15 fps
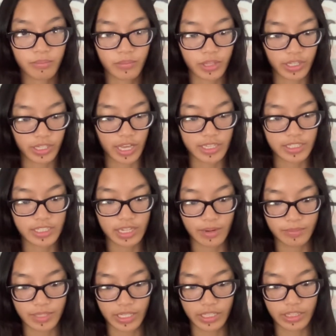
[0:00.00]
the classes
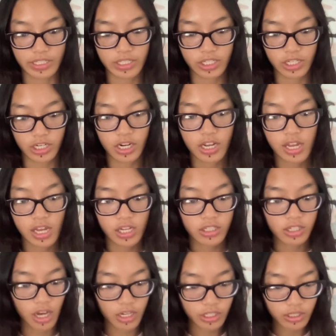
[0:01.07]
that I'm taking this year,
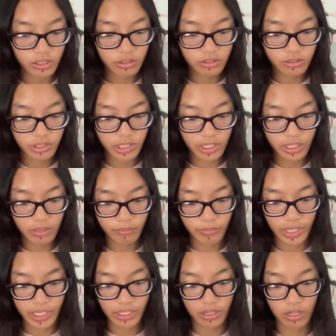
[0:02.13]
not including
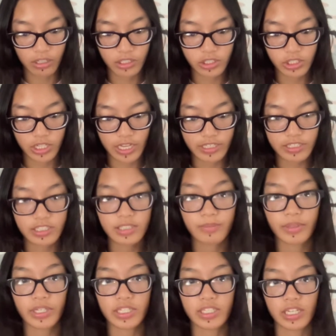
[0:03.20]
my college classes
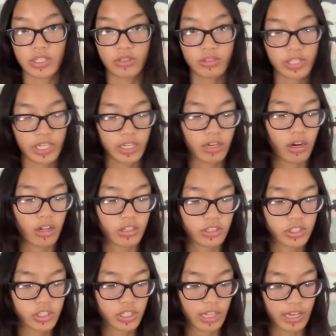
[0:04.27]
because I do take
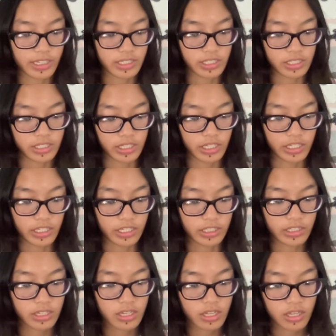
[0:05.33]
college classes in
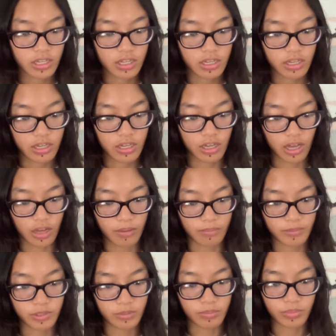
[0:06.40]

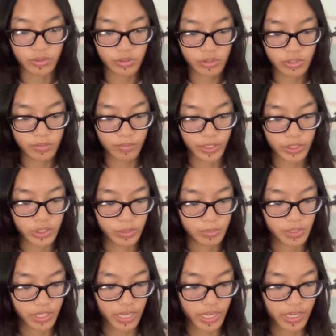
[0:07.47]
them, to boost my
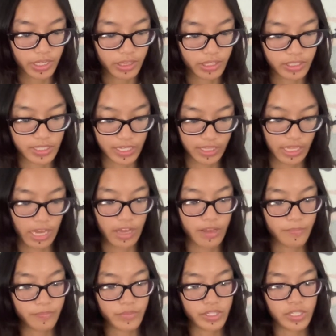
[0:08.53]
GPA, things like that.
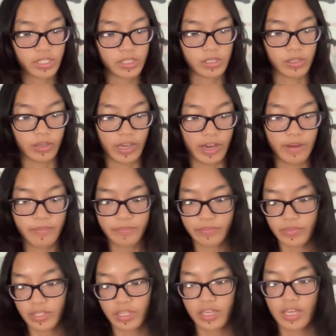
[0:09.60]
So yeah,
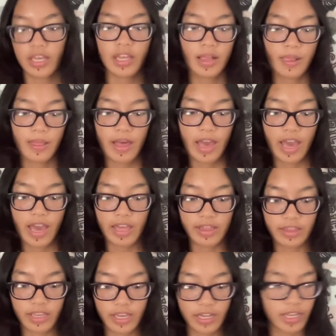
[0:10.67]

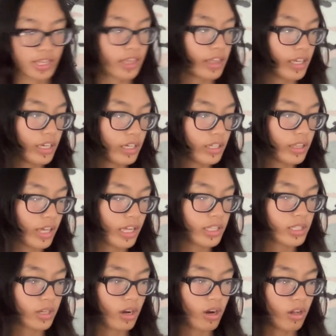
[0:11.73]
and then I think
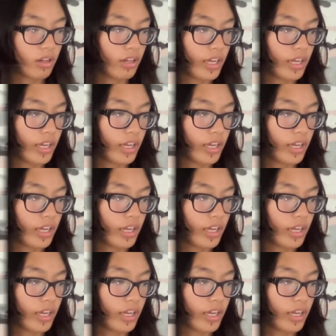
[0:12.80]
that's all. So